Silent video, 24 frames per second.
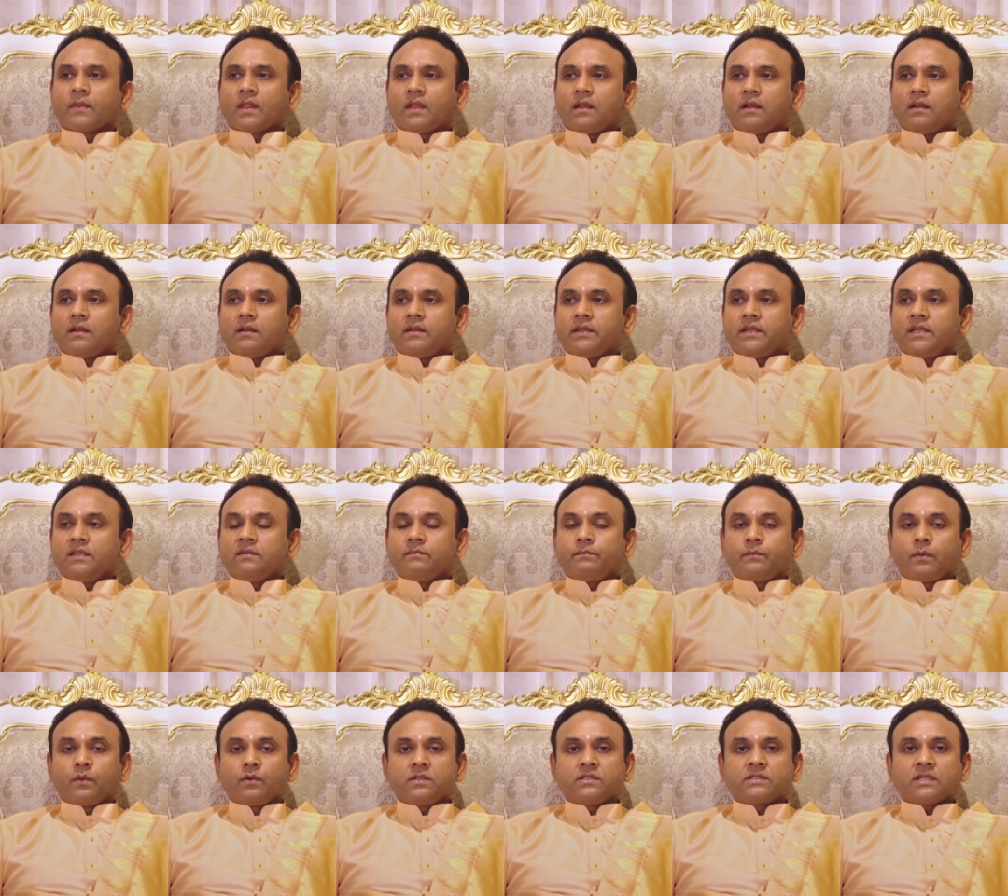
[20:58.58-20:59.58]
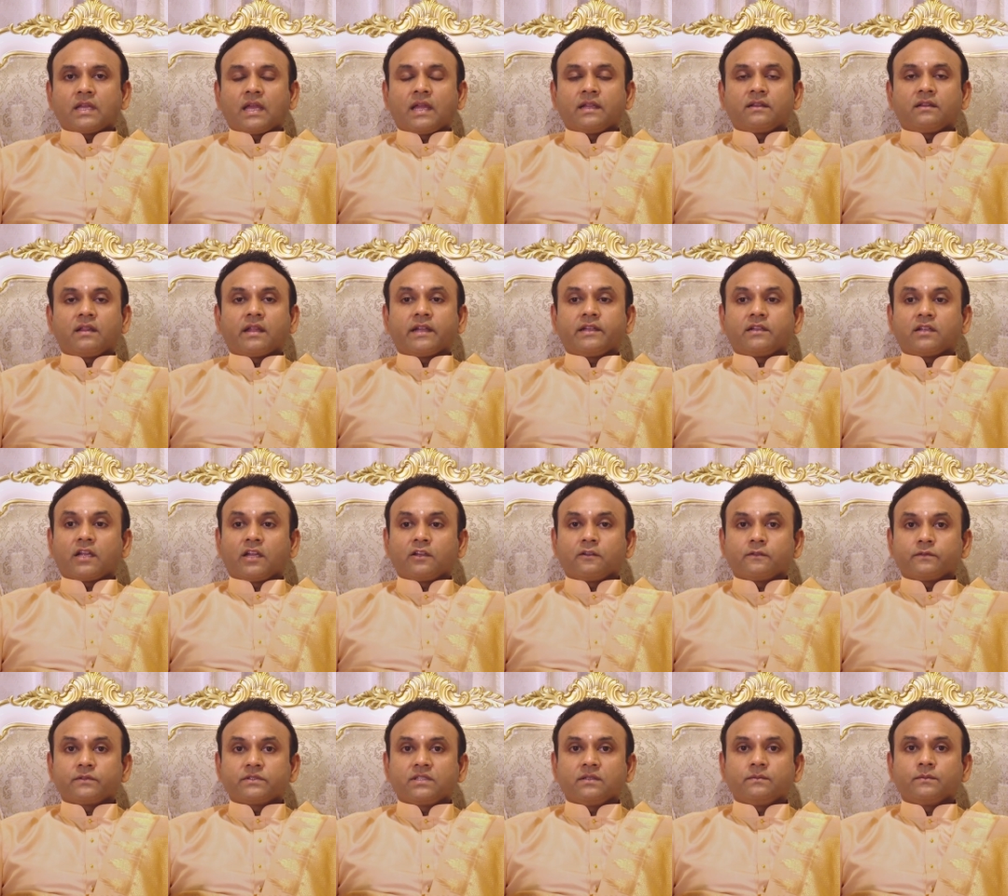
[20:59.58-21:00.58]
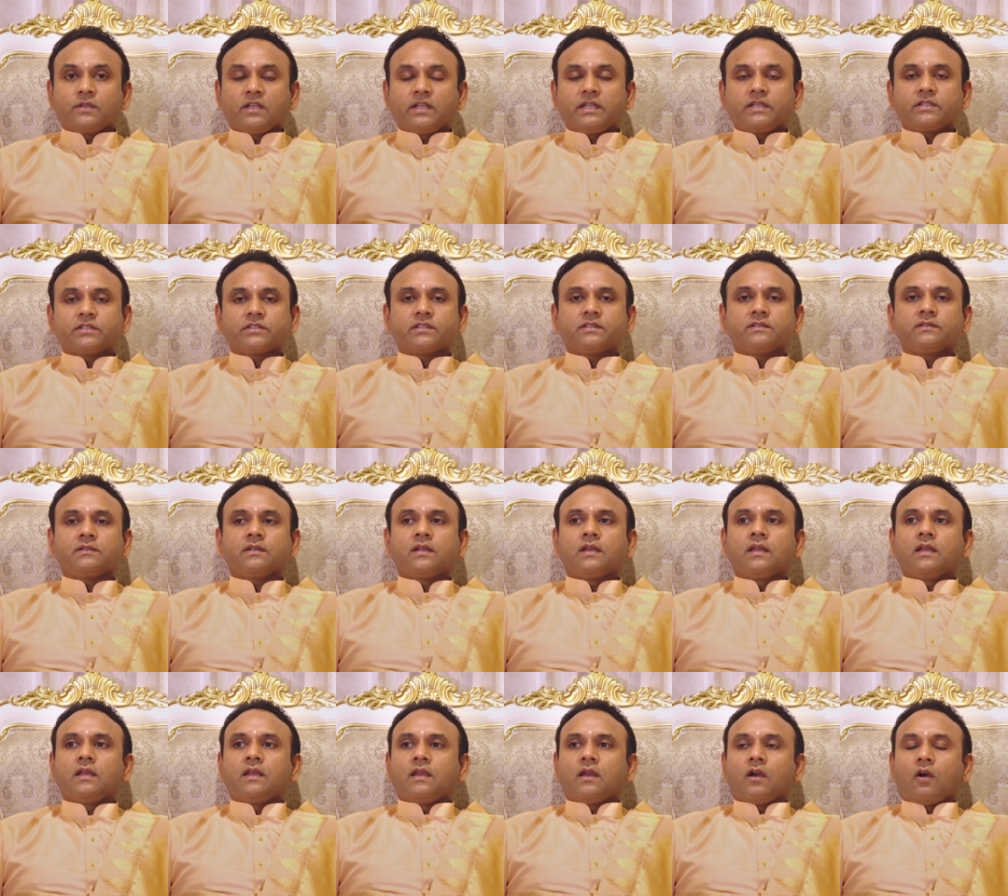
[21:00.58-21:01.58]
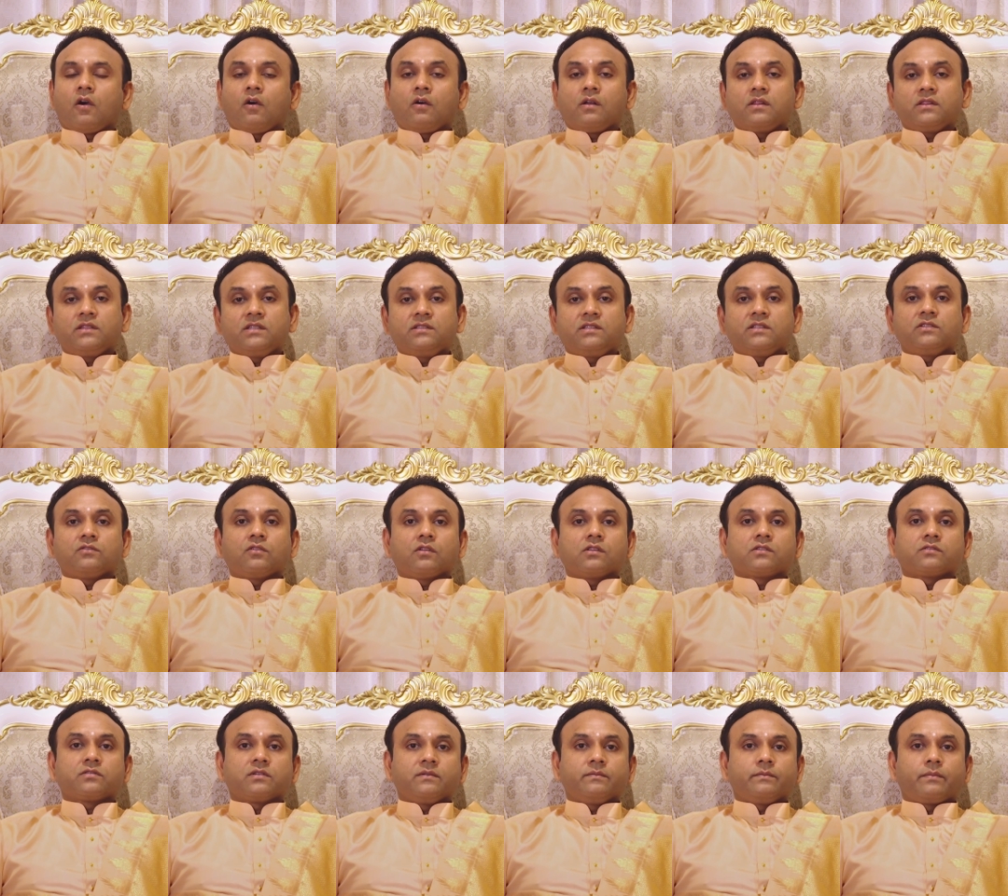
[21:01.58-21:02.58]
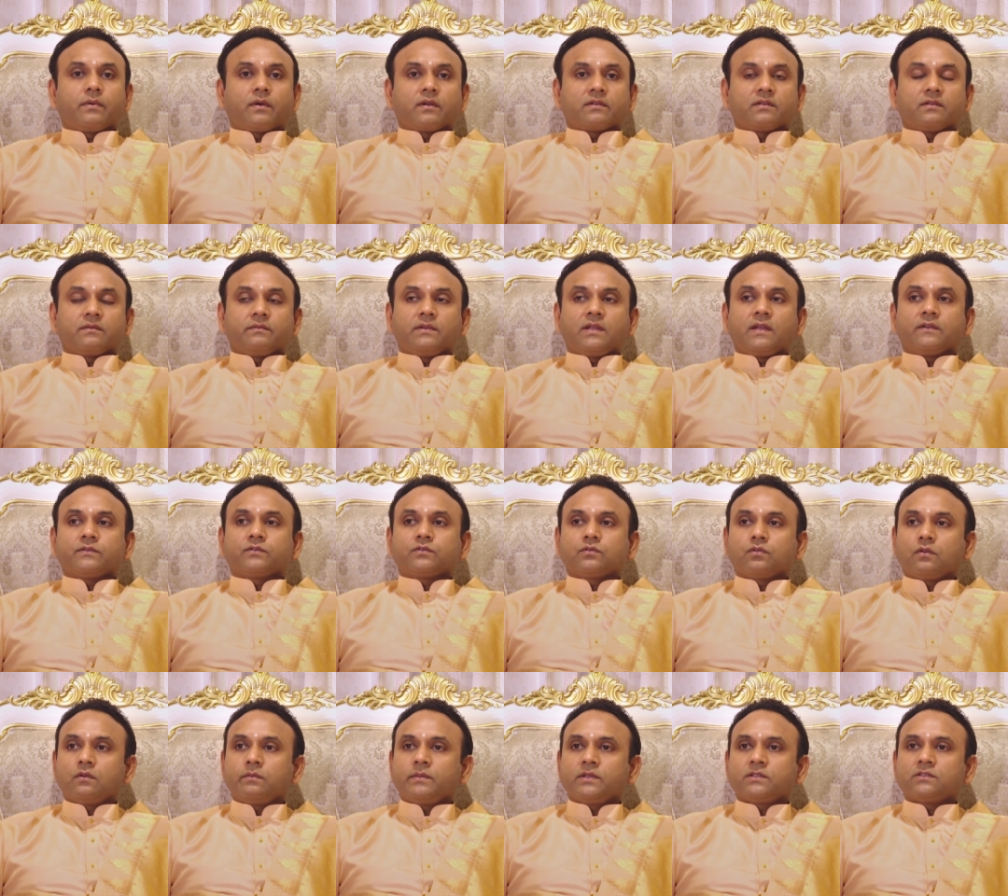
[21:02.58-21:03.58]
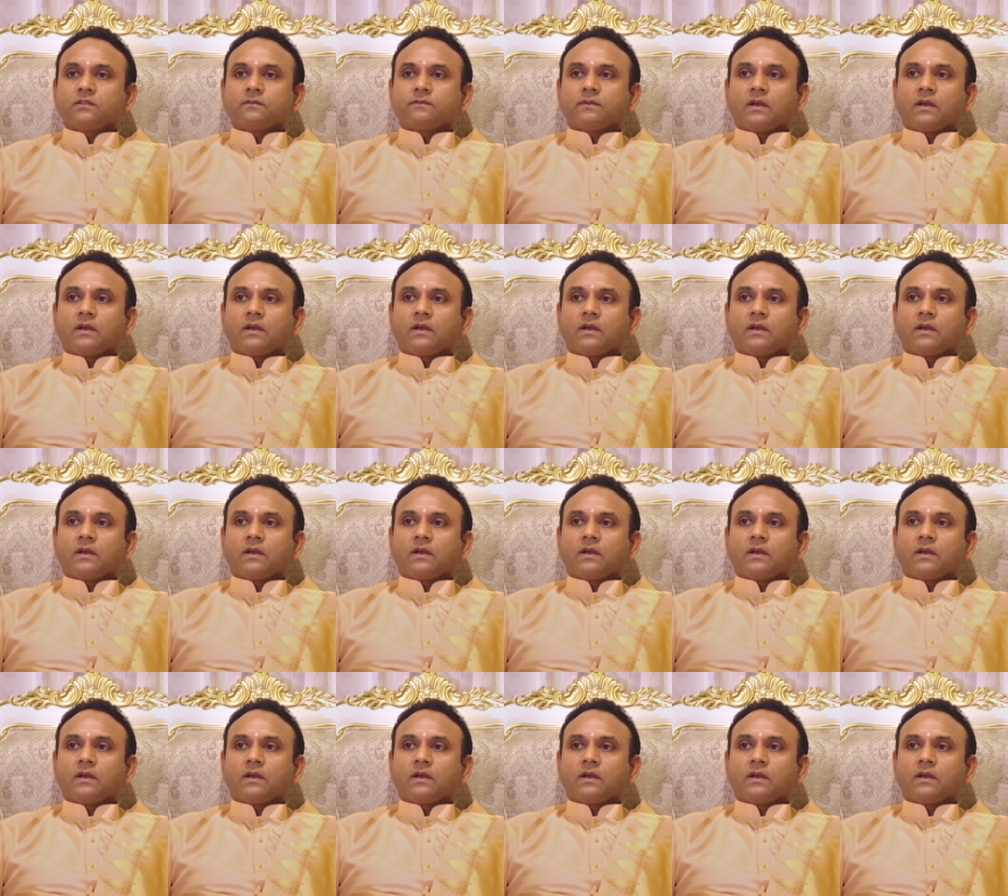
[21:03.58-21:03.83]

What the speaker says: inputs and light kind of stimulation. All this is also important. We have so much of